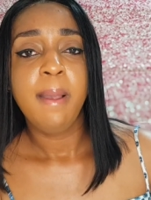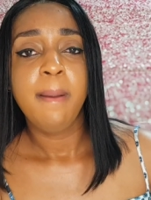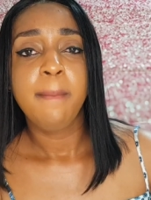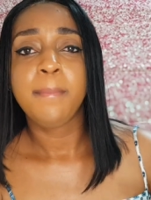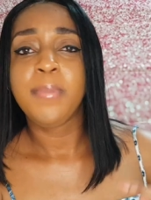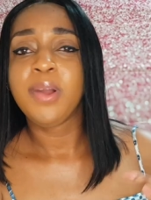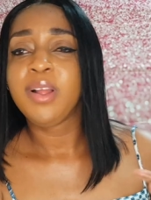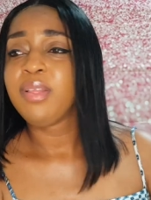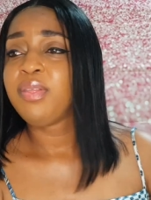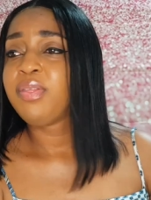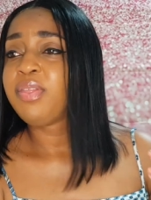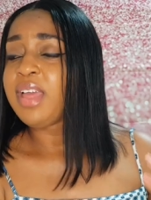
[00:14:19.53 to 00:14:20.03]

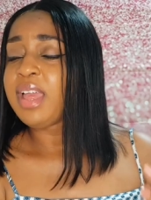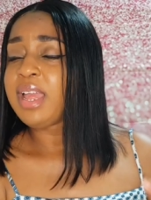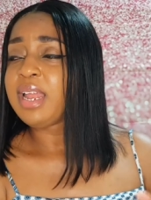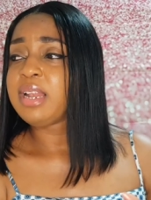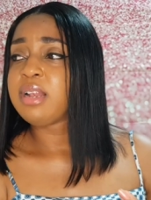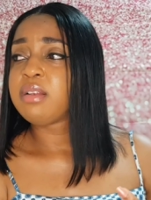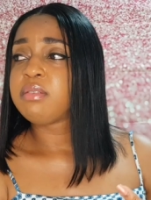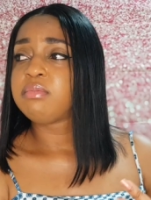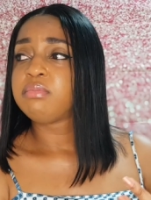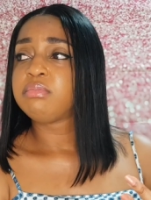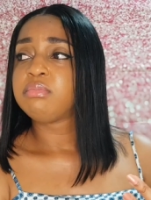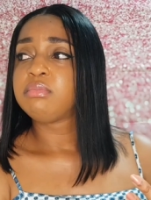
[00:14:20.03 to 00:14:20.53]
but
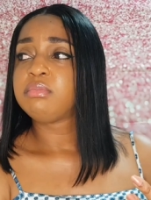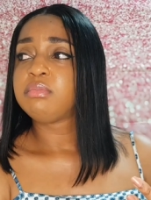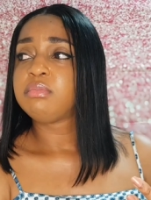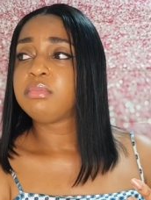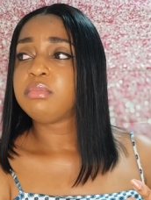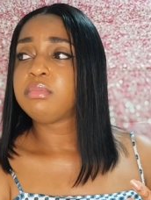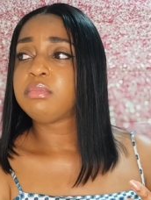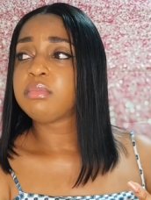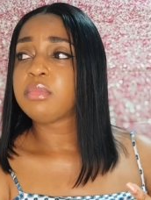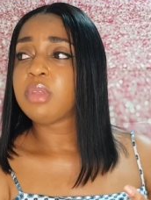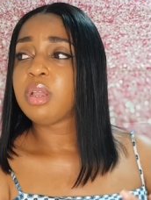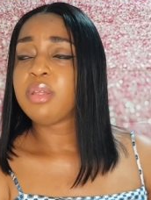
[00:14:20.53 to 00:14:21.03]
then
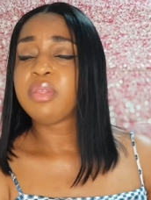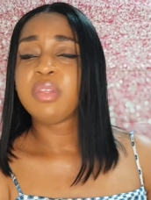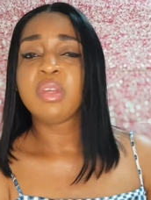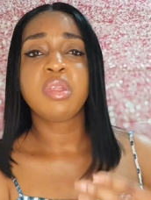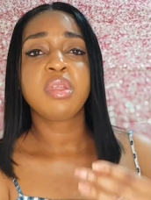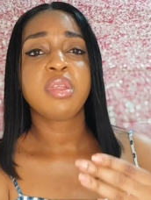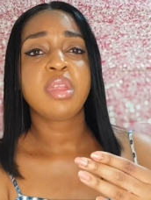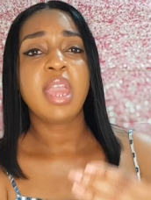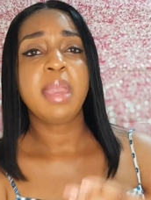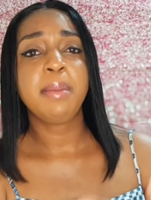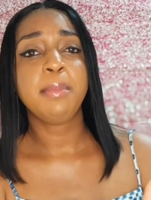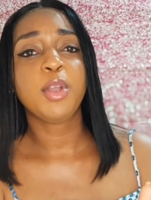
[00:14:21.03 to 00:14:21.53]
the
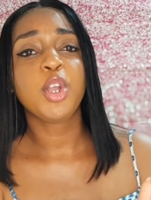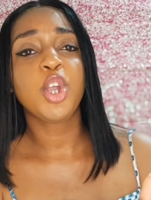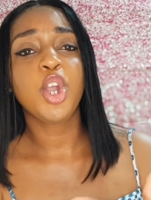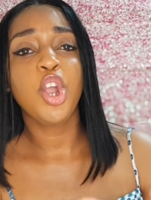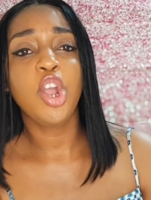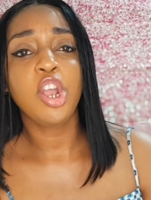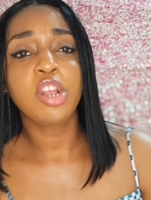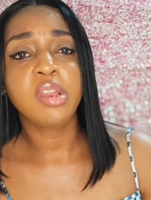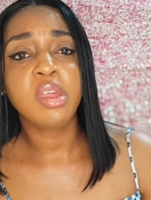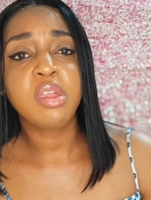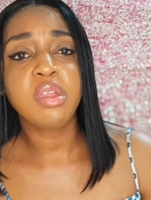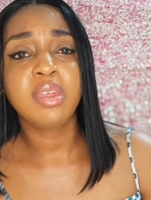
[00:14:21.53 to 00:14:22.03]
same
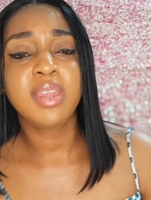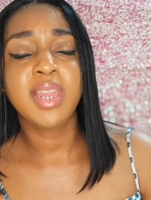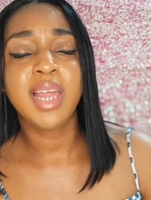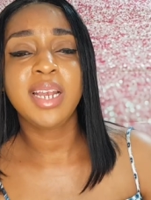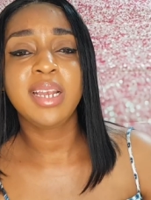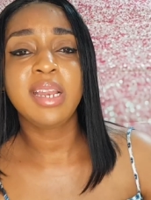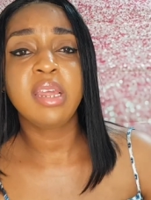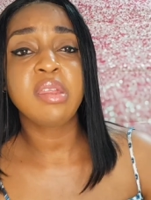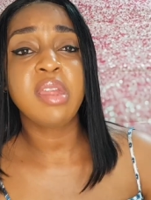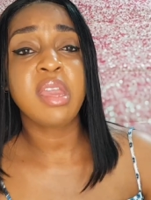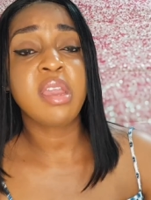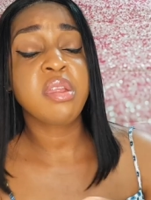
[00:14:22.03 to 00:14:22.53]
courtesy that
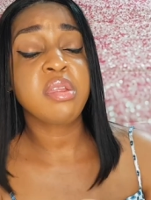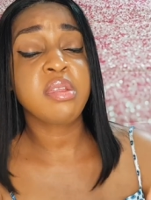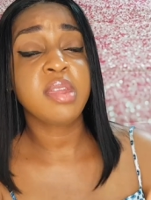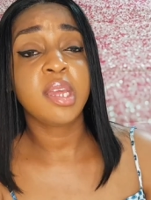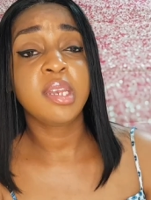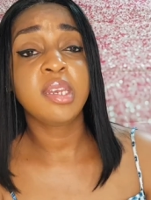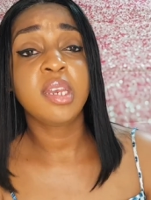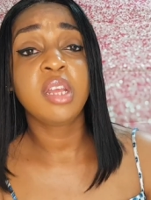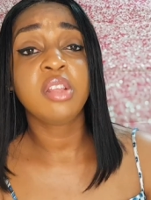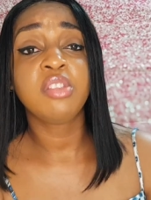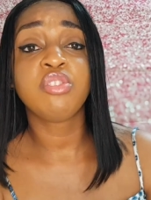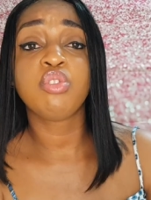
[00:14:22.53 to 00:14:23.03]
is
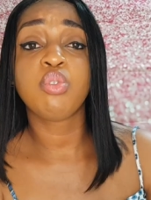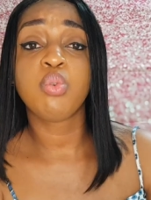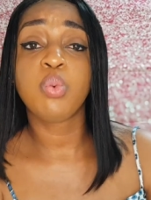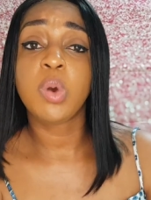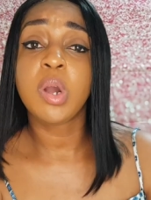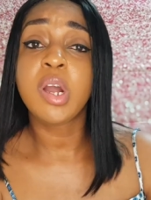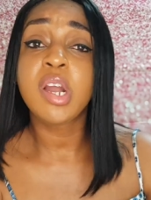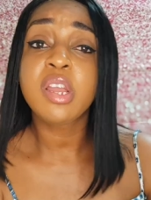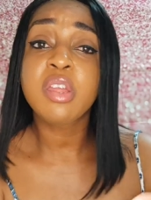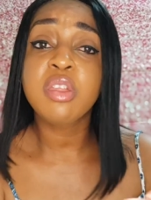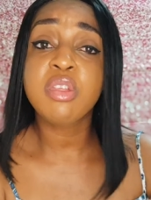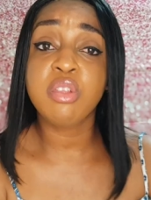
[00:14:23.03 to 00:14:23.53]
extended
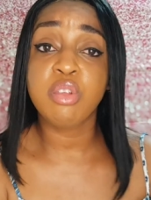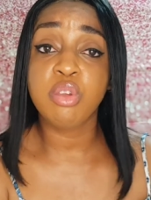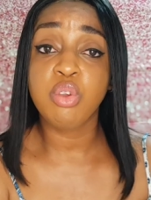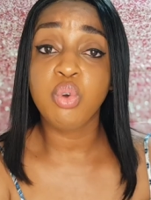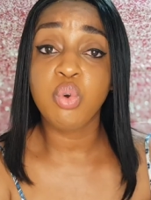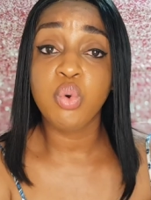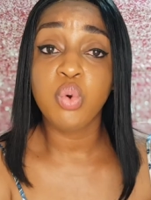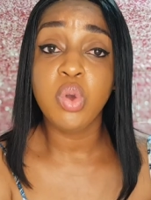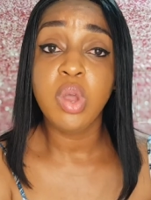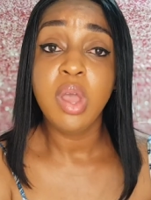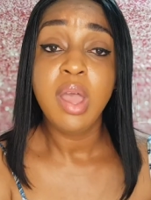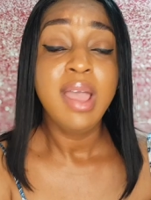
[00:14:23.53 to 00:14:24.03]
towards
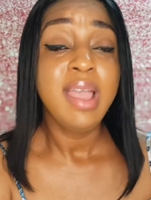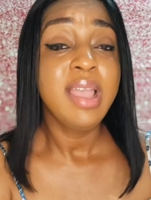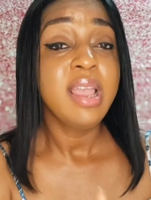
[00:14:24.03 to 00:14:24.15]
you